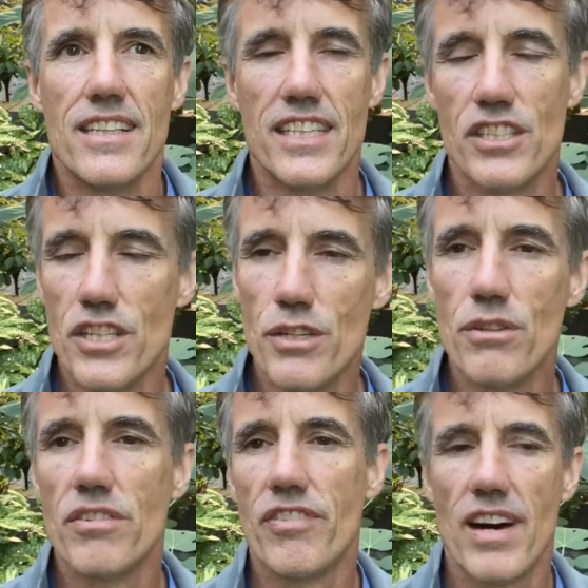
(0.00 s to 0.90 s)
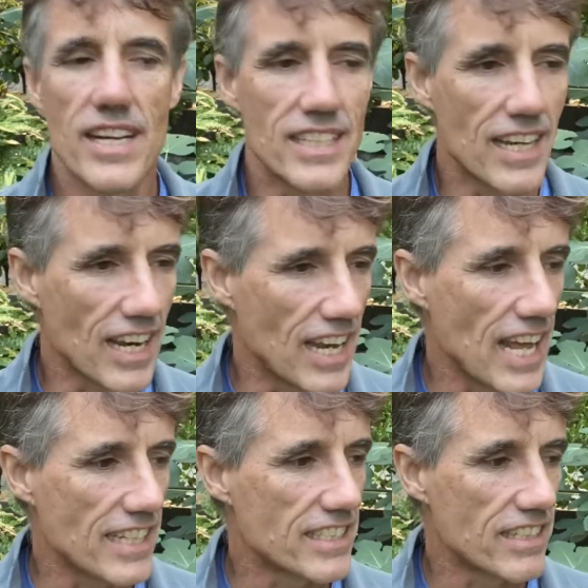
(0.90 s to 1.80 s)
unified
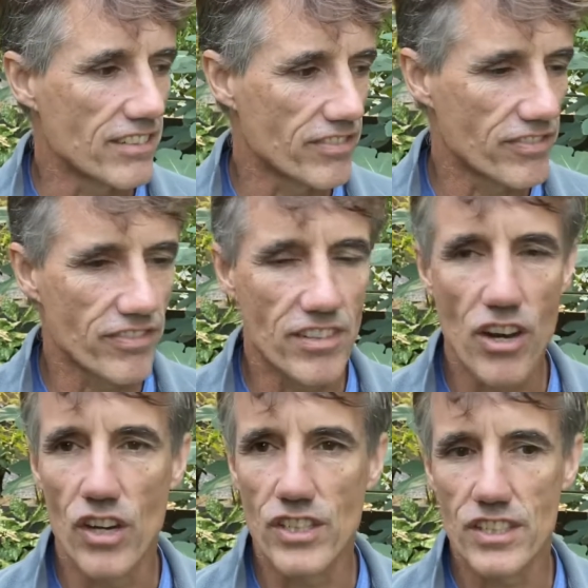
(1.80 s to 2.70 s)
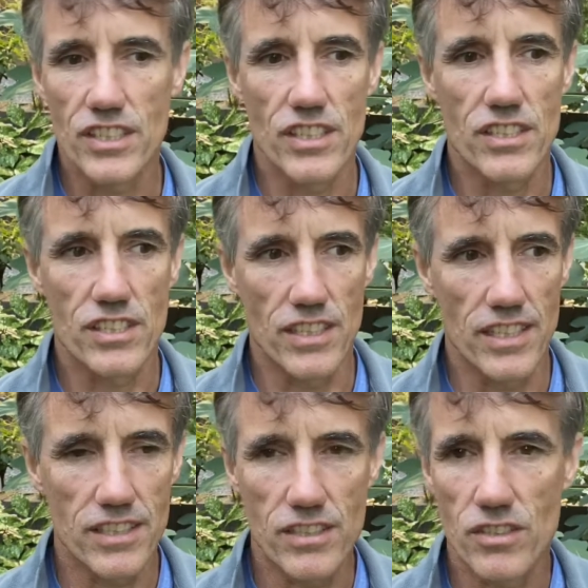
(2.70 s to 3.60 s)
collective
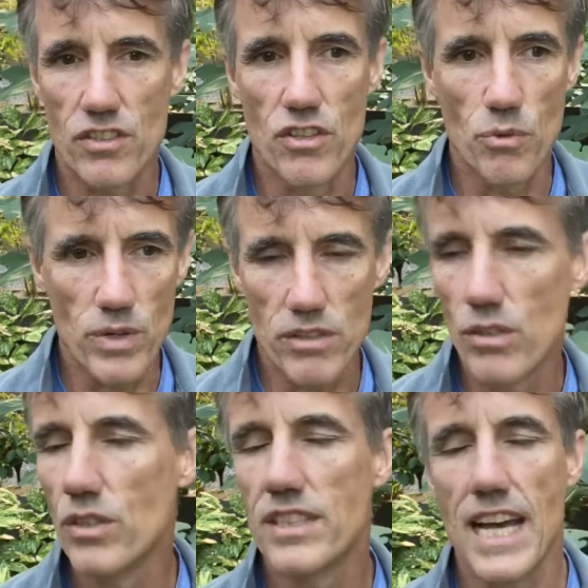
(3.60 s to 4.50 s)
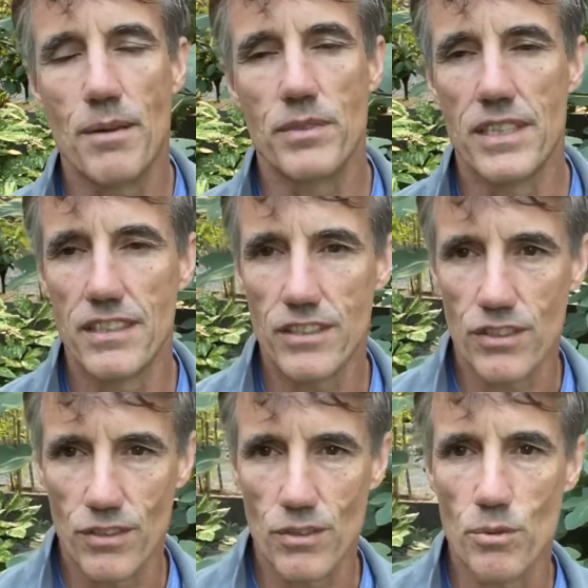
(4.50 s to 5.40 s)
consciousness that we're all tapped
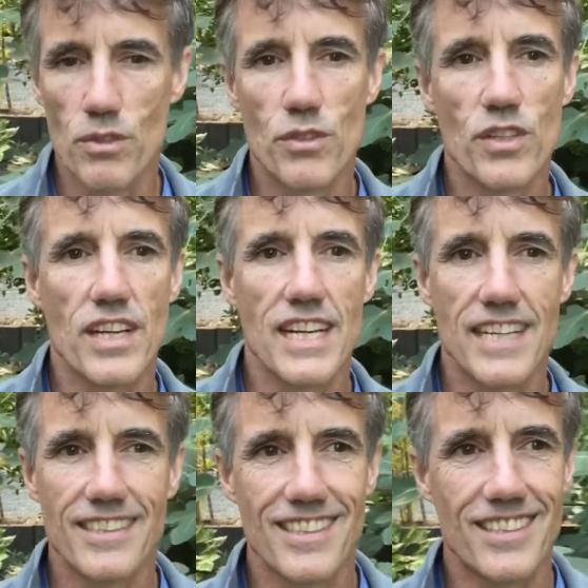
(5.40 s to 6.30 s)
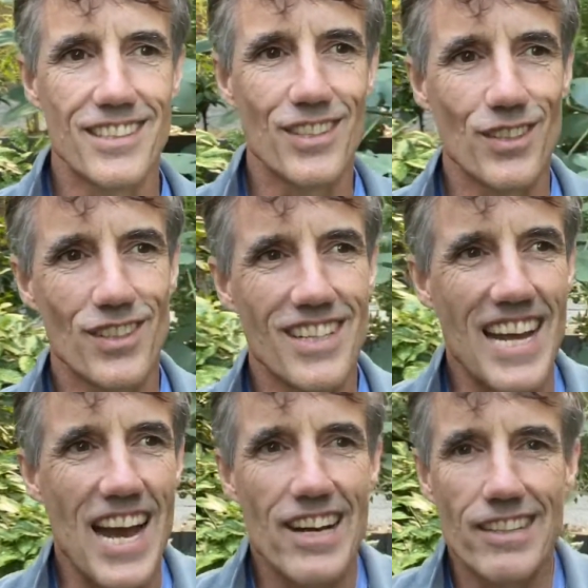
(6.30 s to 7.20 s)
into, that we're all connected to, that
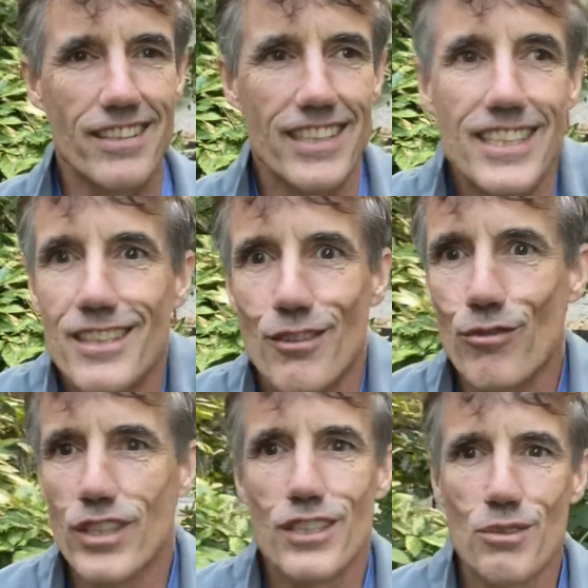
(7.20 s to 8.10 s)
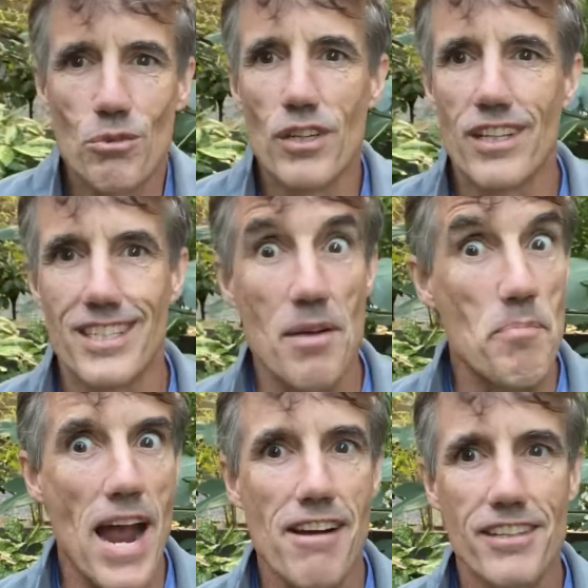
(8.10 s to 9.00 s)
our individual and
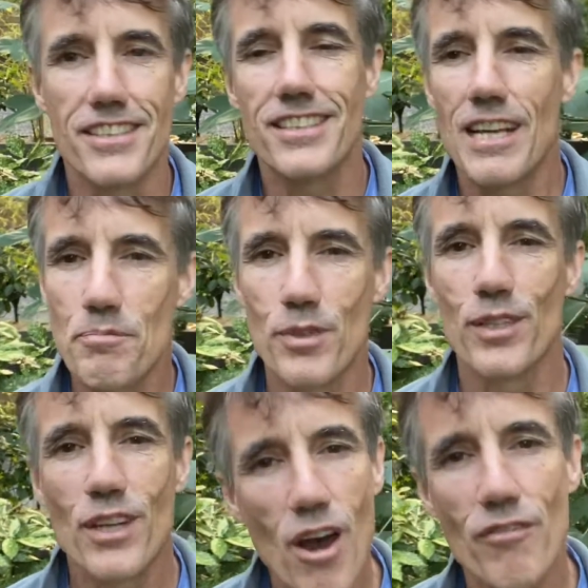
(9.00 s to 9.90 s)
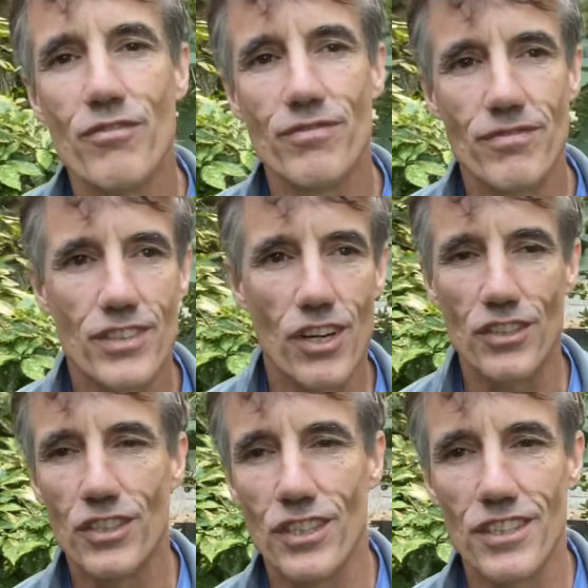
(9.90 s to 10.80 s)
apparent separate
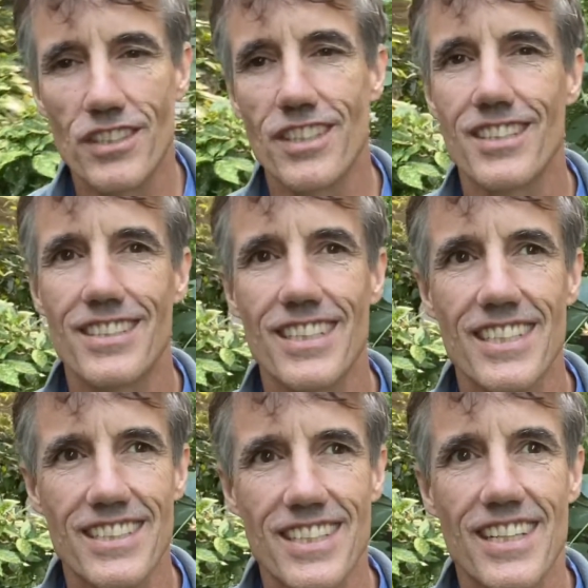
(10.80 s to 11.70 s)
consciousness is